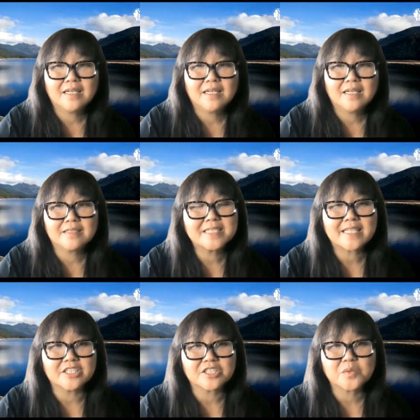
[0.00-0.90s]
Uh, let me
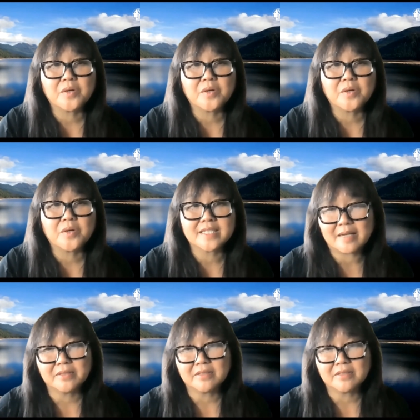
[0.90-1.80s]
cite just one
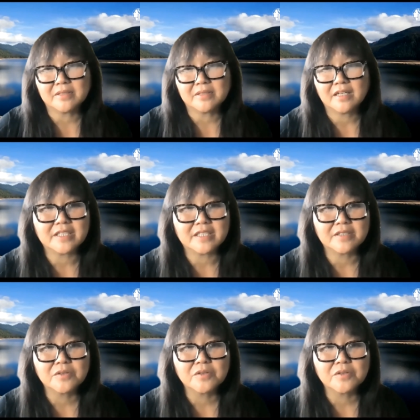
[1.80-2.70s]
example of
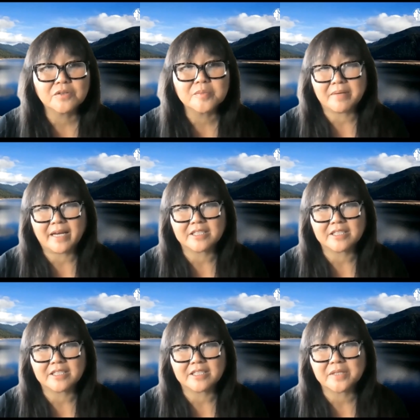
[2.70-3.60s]
the enormous
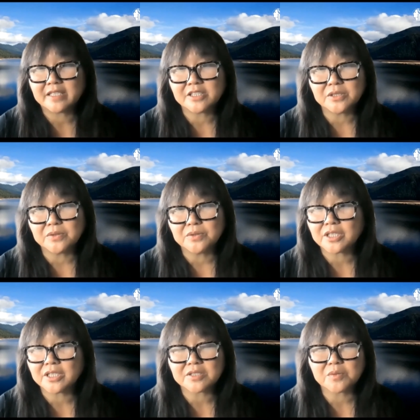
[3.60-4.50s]
impacts related
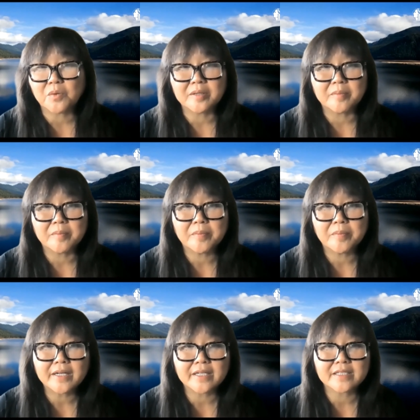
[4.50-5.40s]
to just one
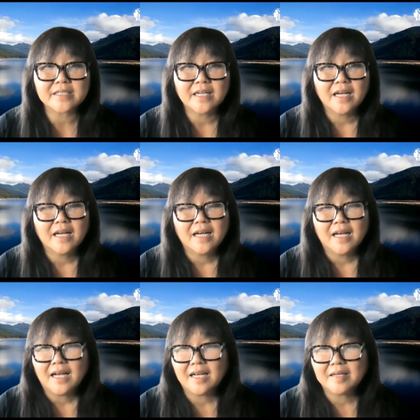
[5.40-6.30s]
product.
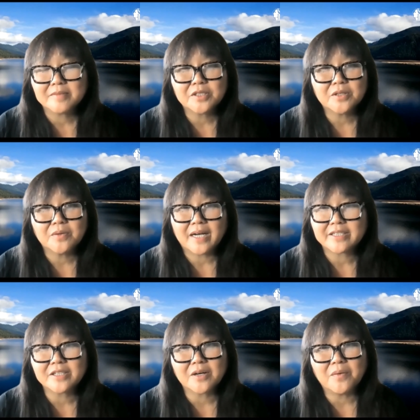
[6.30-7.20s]
Um, you know,
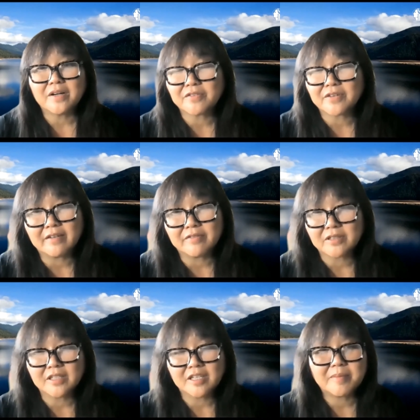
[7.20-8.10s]
I could go on
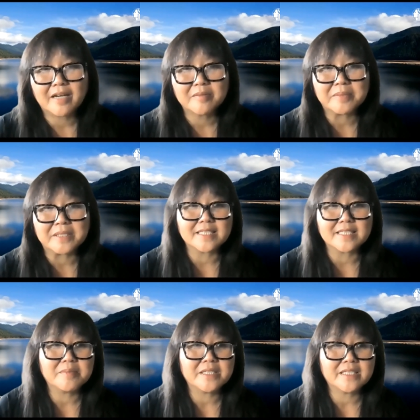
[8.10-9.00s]
forever about
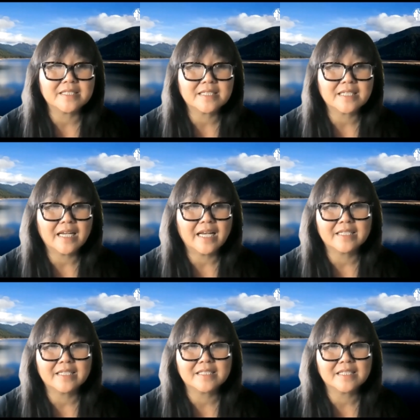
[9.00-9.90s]
PCBs
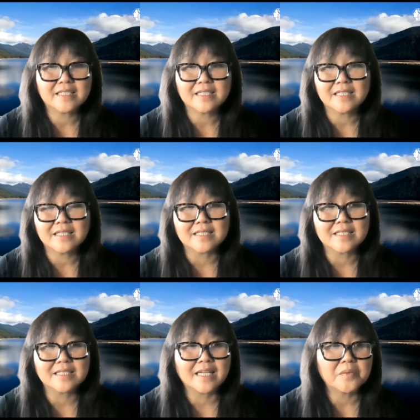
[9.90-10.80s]
and
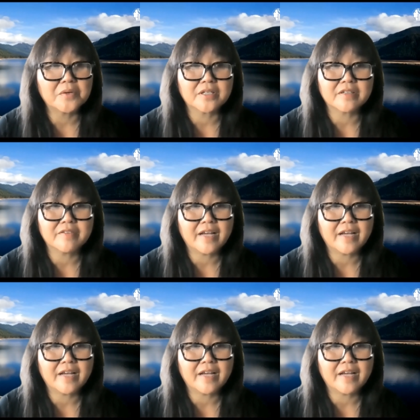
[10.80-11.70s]
its network of
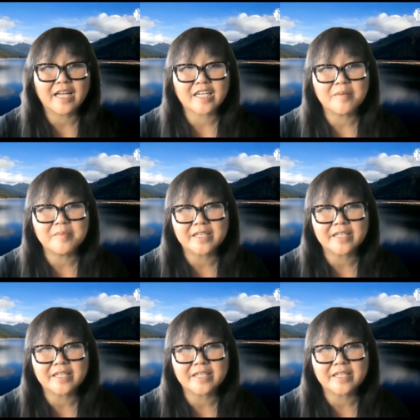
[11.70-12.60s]
health and
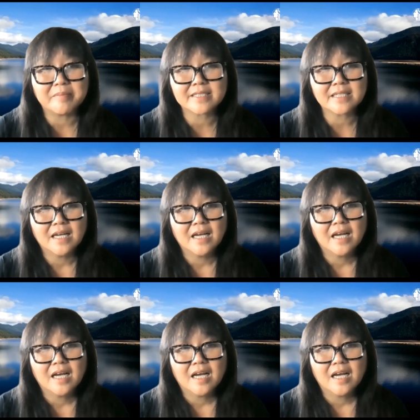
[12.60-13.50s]
economic impacts